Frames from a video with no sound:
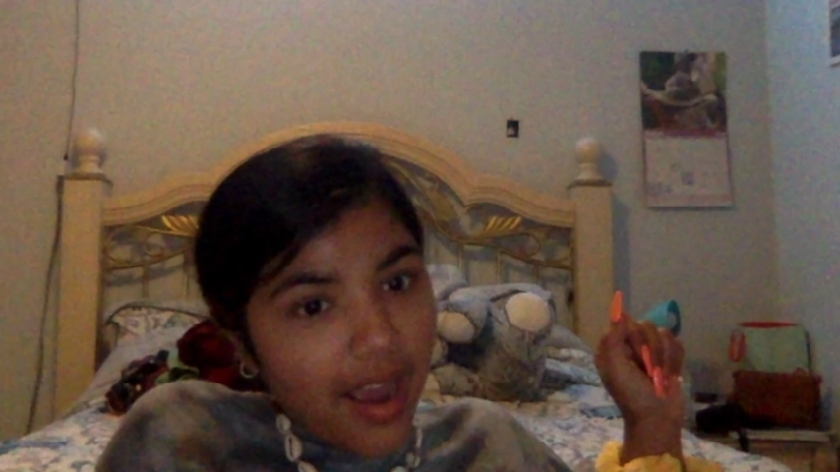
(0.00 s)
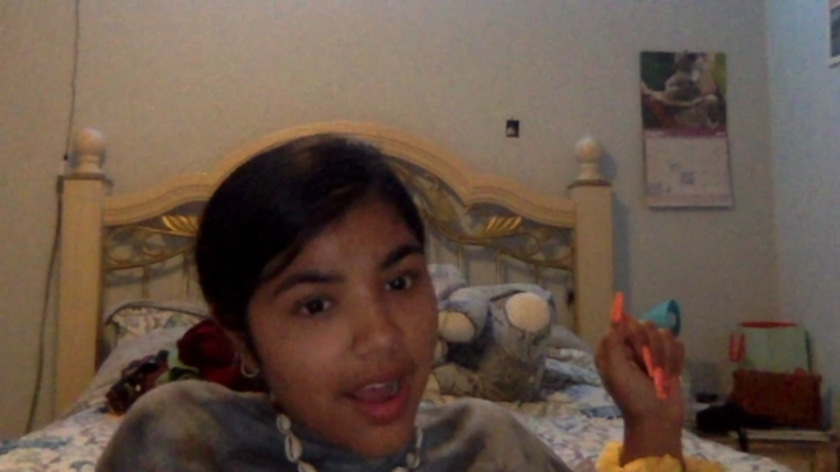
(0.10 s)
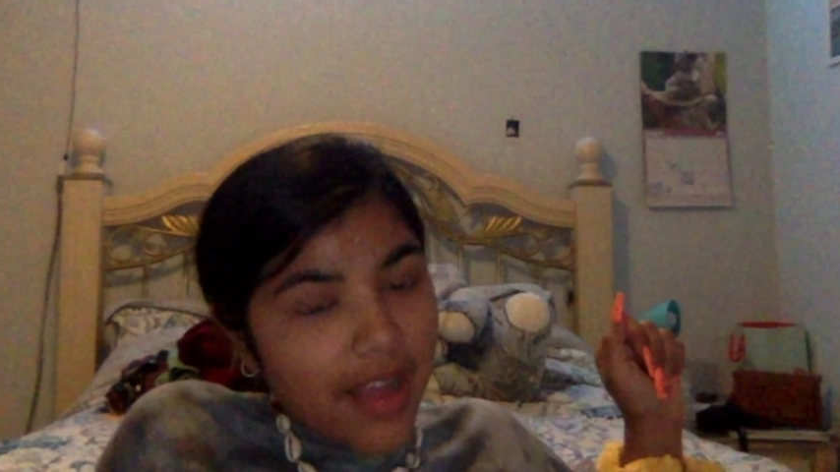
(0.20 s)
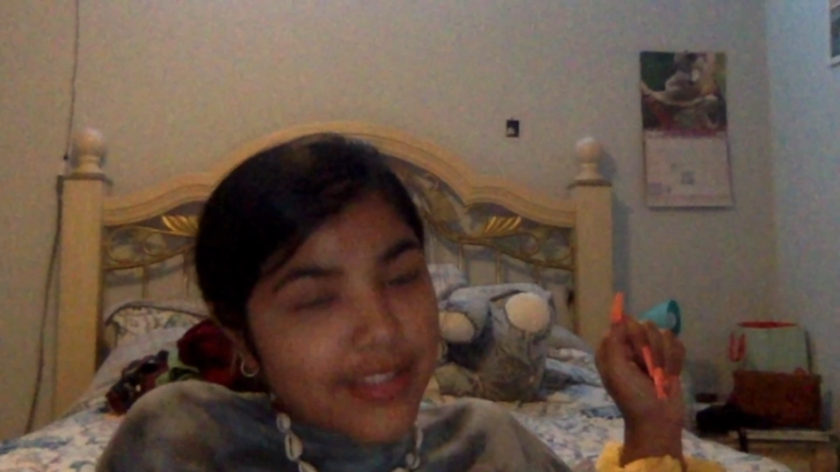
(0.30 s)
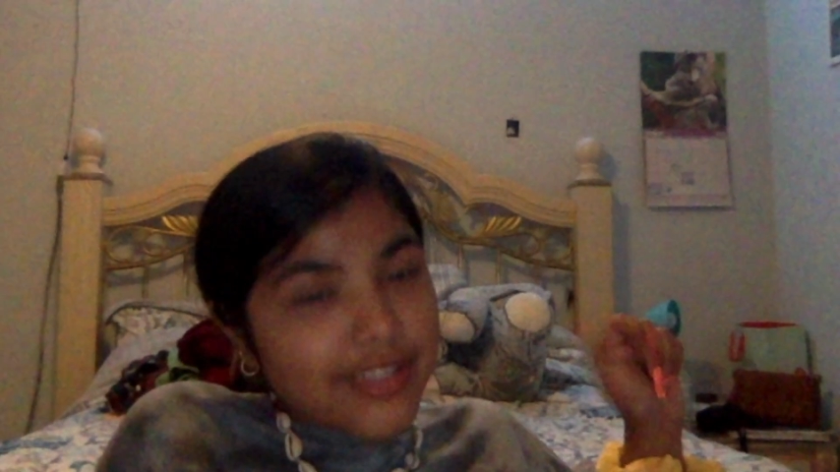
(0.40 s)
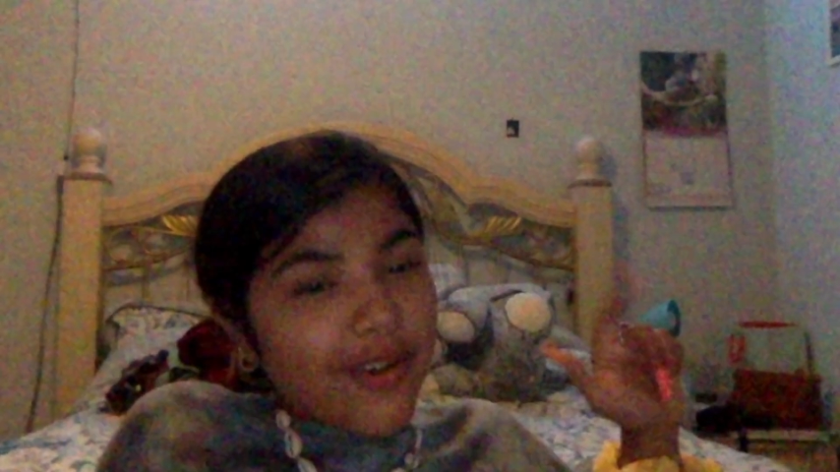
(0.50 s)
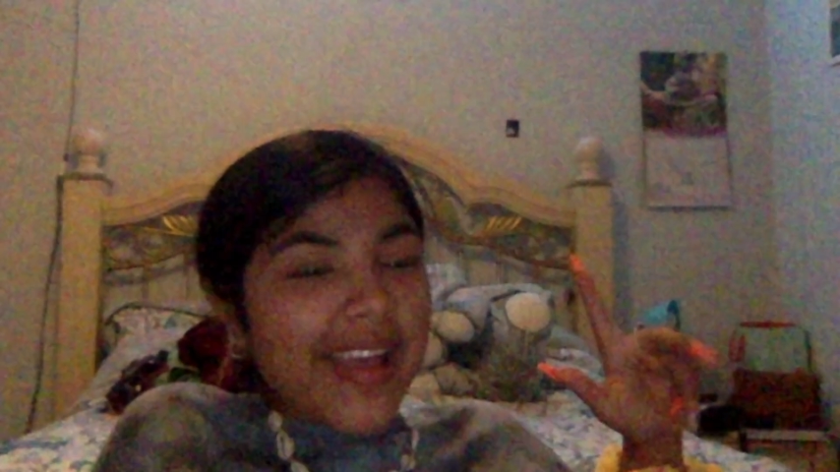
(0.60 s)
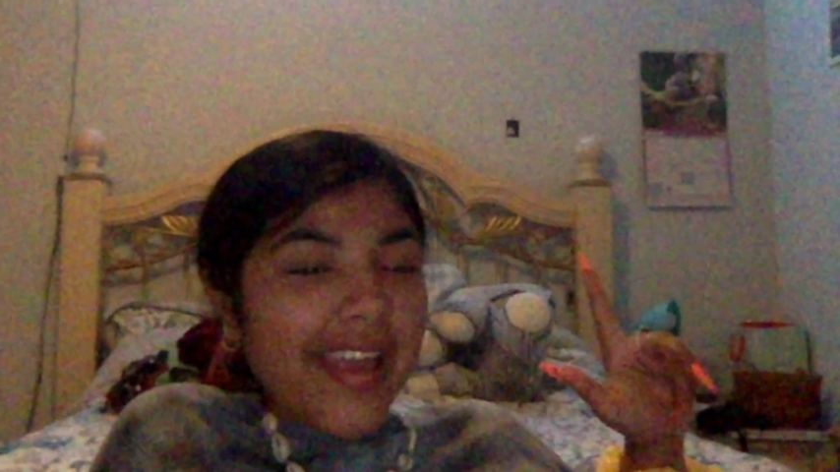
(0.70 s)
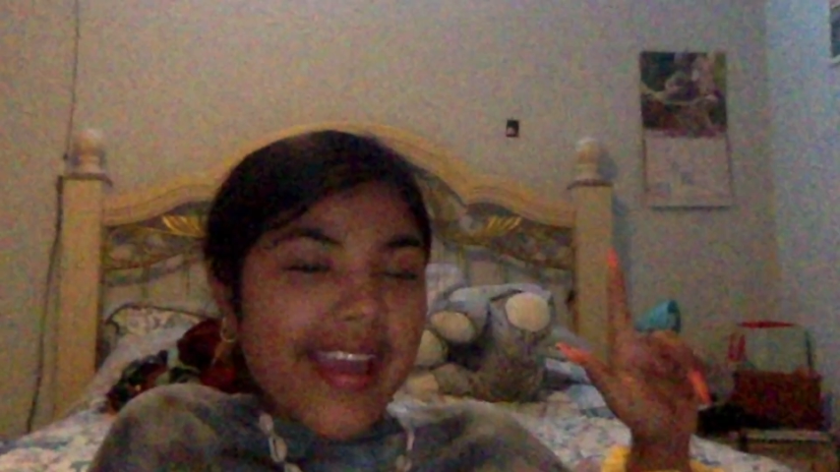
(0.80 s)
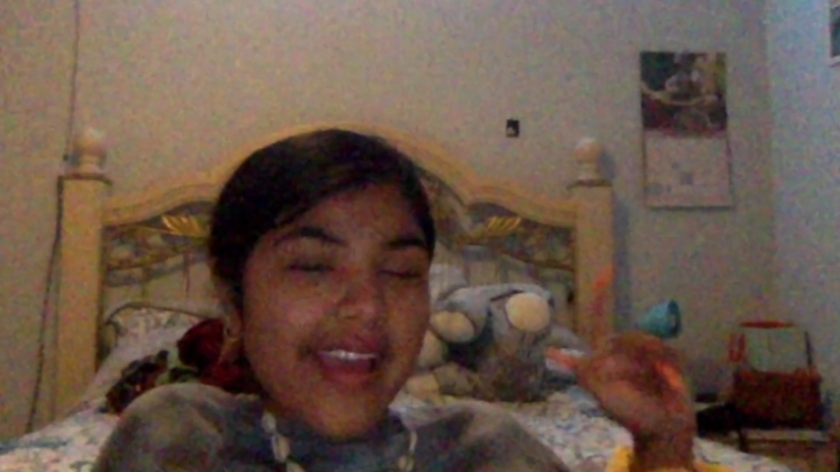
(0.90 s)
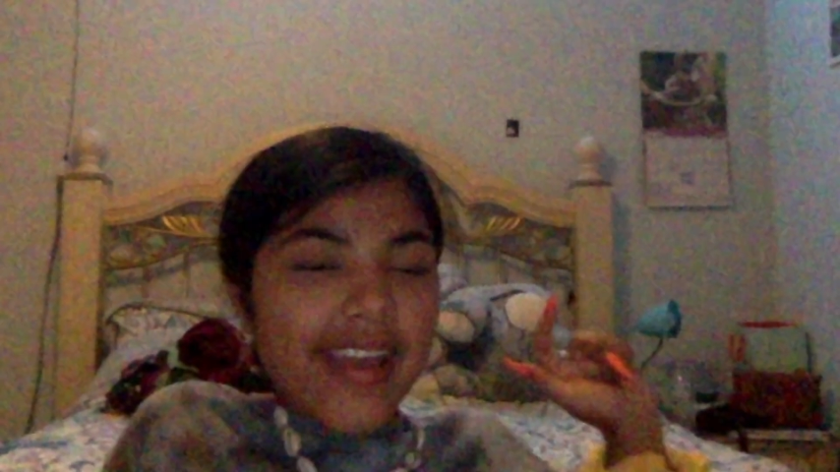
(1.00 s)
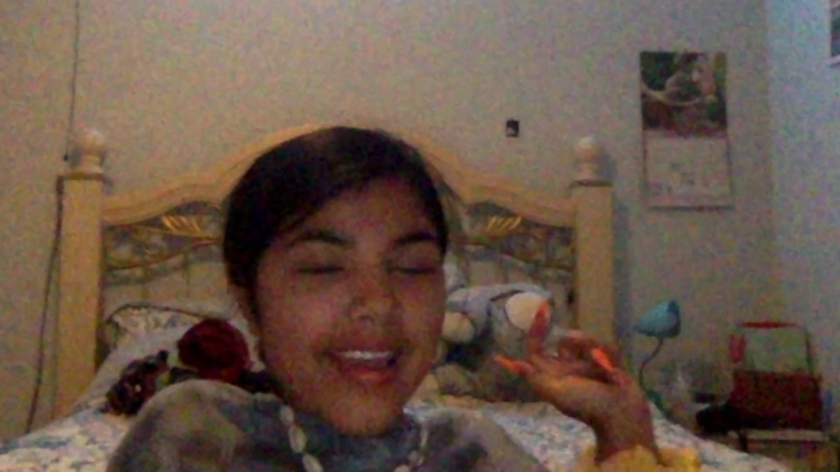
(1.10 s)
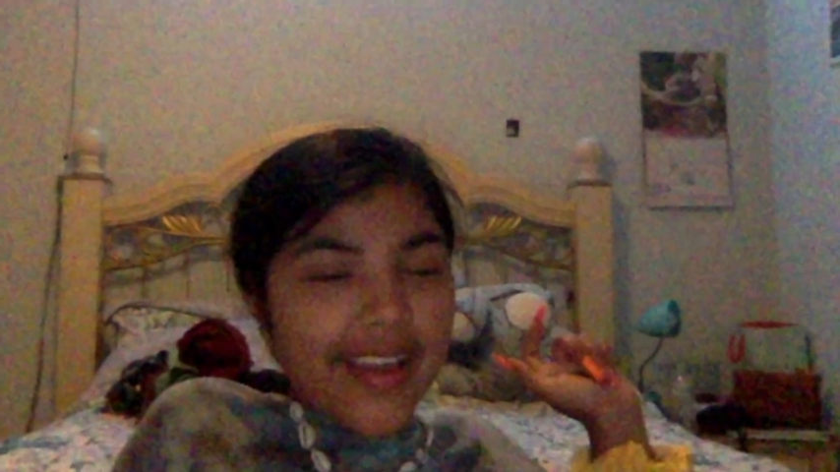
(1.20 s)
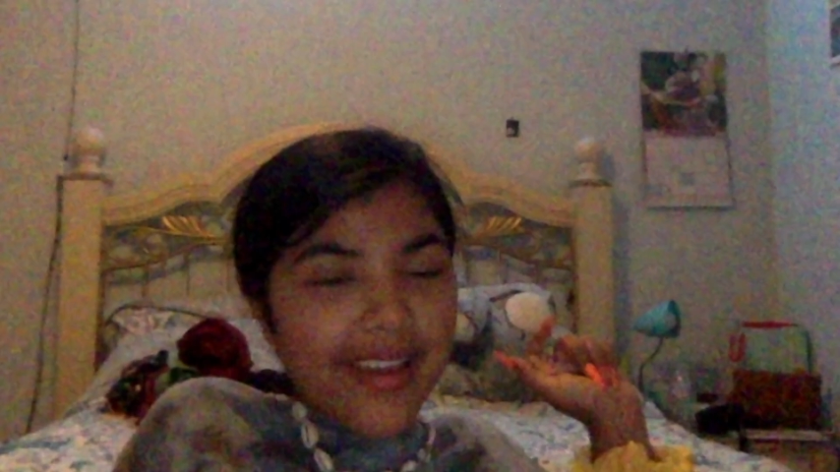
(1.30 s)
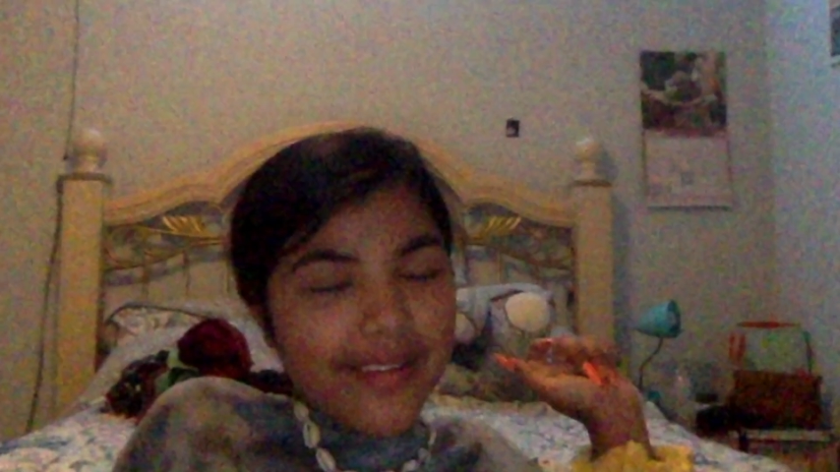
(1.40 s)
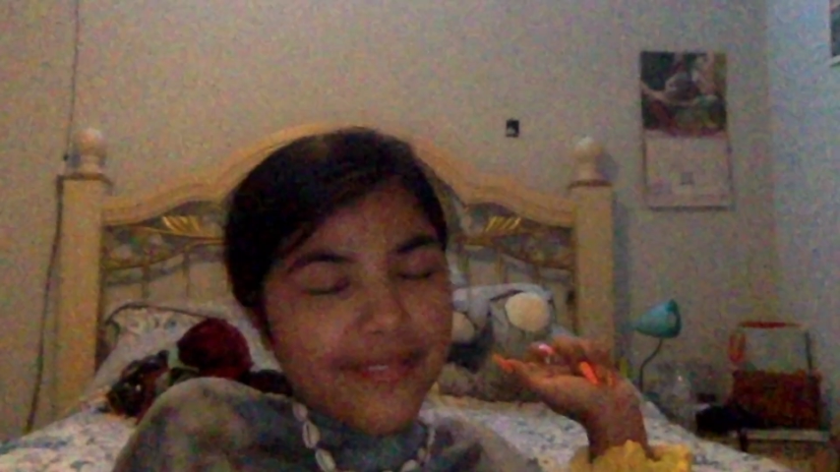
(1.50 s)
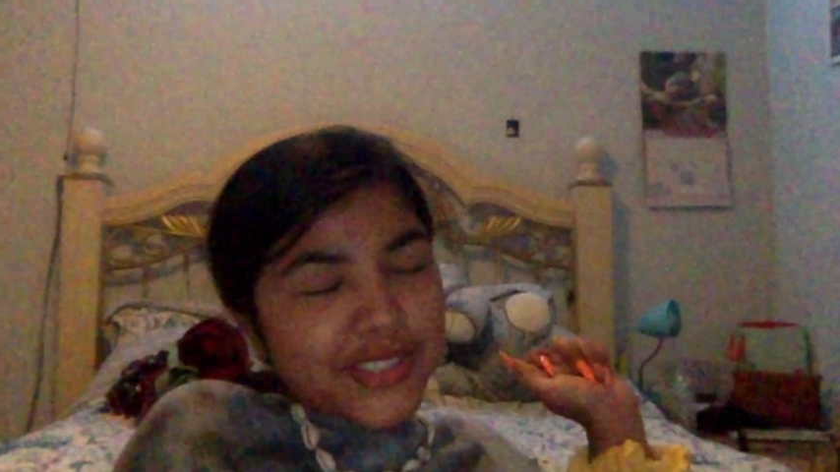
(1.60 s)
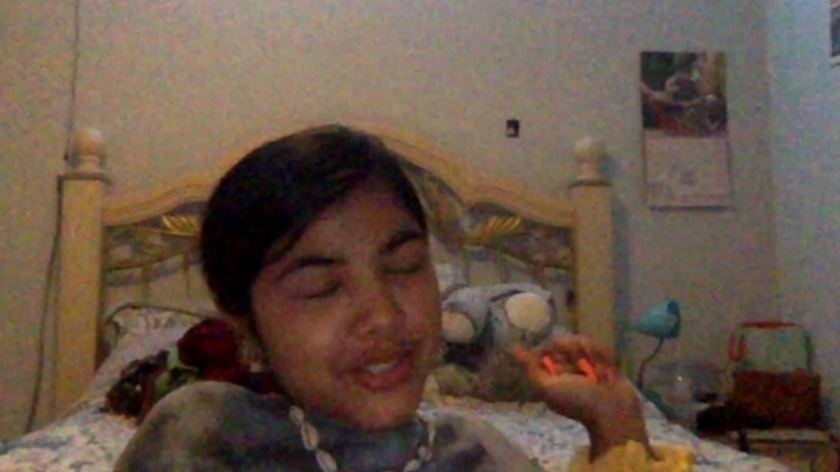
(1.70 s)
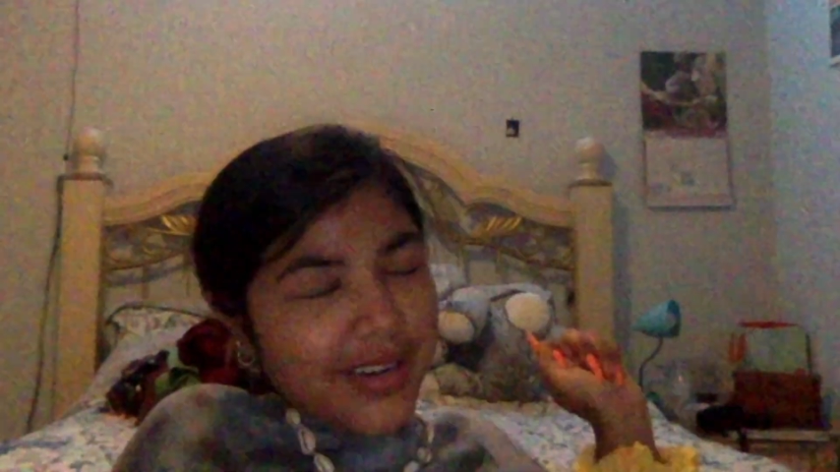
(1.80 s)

Don't ever try to